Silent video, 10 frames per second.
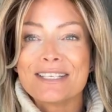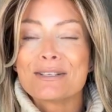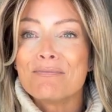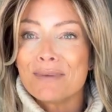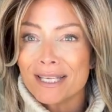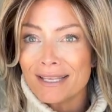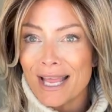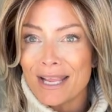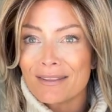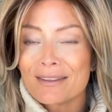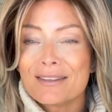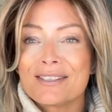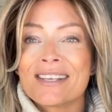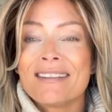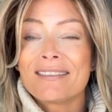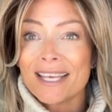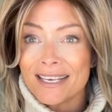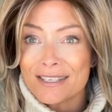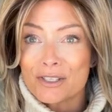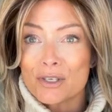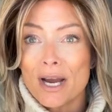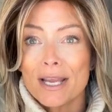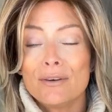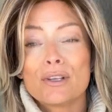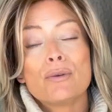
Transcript: is a mid-length synthetic style.